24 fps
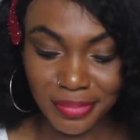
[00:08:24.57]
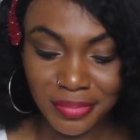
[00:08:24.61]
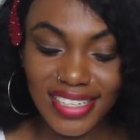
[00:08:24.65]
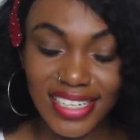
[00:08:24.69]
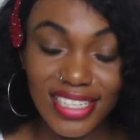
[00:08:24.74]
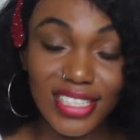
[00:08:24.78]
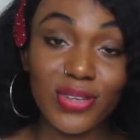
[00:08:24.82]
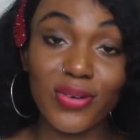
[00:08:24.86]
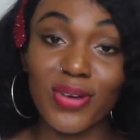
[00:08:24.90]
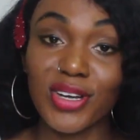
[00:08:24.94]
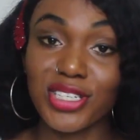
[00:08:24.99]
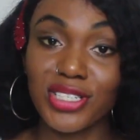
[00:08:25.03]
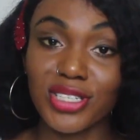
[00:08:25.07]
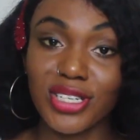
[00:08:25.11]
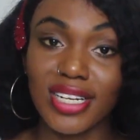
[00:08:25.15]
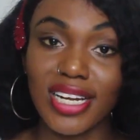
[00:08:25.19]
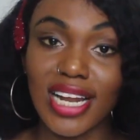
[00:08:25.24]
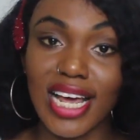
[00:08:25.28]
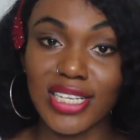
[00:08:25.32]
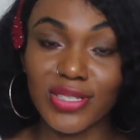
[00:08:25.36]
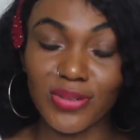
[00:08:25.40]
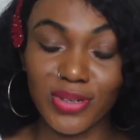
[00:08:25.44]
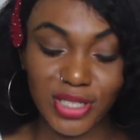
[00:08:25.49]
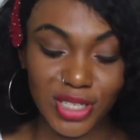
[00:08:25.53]
This question,
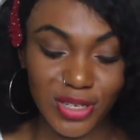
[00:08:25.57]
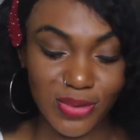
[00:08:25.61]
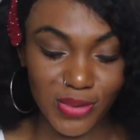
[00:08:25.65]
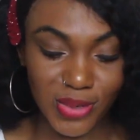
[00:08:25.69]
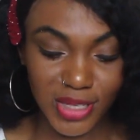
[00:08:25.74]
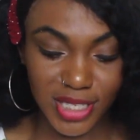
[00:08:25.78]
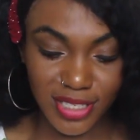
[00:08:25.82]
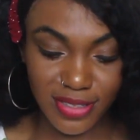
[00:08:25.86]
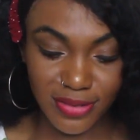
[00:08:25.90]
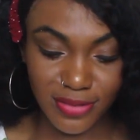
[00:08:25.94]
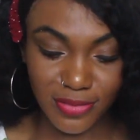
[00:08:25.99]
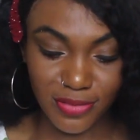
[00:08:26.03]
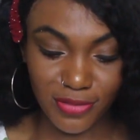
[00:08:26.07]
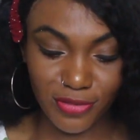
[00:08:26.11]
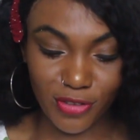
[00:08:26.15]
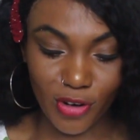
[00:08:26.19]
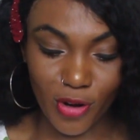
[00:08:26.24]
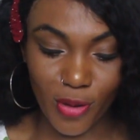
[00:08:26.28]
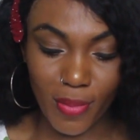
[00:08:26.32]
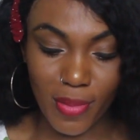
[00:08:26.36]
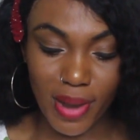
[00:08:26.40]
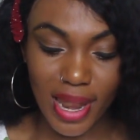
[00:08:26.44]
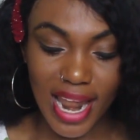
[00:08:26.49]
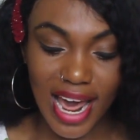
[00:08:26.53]
last question, was
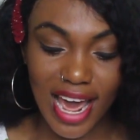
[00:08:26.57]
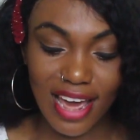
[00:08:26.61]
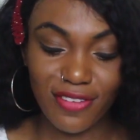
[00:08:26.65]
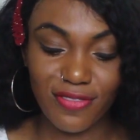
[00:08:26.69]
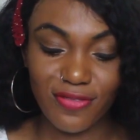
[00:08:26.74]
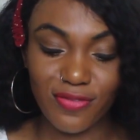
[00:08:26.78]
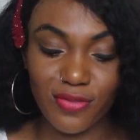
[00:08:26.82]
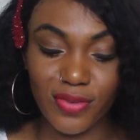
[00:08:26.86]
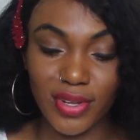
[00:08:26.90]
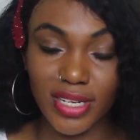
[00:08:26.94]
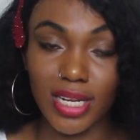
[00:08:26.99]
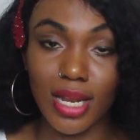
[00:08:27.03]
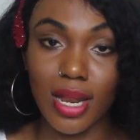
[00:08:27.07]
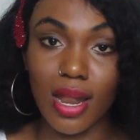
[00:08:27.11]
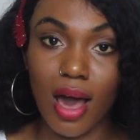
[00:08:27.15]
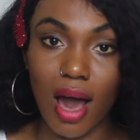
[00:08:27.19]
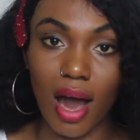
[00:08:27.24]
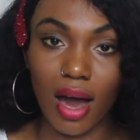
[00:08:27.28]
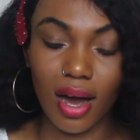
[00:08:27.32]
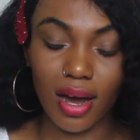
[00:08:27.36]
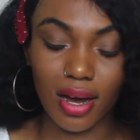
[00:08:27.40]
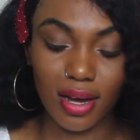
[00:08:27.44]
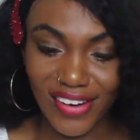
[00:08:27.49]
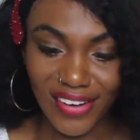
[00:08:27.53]
from Life with Luck.